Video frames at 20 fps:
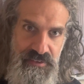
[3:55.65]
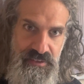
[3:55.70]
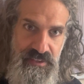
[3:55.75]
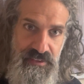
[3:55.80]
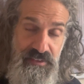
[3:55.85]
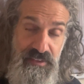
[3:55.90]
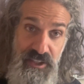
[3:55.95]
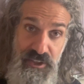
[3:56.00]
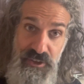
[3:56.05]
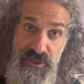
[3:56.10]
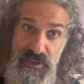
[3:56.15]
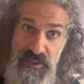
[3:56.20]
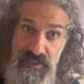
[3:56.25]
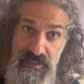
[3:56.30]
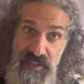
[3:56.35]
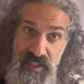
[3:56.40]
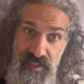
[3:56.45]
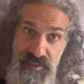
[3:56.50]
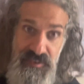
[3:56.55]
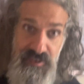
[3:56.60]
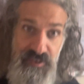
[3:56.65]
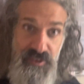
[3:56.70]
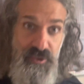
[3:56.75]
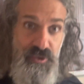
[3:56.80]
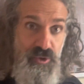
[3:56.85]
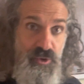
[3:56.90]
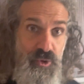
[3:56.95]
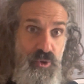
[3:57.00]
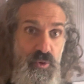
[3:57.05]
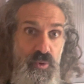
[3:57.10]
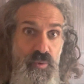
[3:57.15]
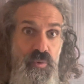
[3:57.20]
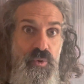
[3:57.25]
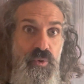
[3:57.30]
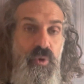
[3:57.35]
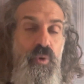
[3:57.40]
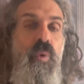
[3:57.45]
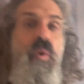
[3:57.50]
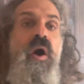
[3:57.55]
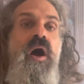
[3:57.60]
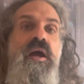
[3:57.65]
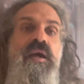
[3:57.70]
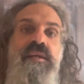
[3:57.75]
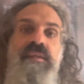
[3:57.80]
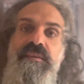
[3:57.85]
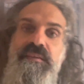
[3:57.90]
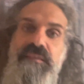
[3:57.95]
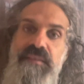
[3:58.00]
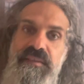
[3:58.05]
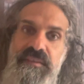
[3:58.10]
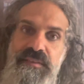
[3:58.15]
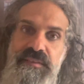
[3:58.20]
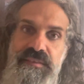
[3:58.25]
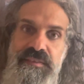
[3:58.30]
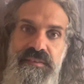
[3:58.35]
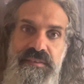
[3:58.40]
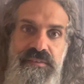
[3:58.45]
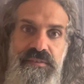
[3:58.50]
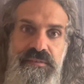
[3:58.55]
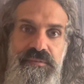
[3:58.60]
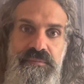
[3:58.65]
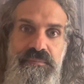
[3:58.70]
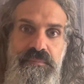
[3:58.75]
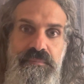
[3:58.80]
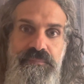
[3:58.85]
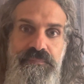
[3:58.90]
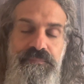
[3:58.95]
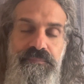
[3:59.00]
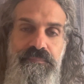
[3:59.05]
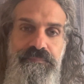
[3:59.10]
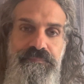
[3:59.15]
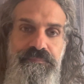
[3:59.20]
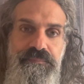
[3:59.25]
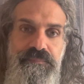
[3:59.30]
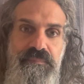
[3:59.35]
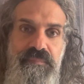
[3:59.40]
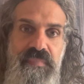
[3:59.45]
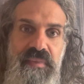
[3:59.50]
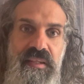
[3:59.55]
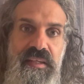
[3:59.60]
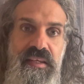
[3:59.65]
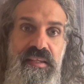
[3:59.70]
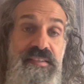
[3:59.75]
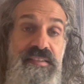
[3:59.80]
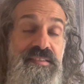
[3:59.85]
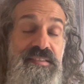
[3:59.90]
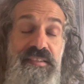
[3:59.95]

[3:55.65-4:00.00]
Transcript: that actually doesn't know quietness. It's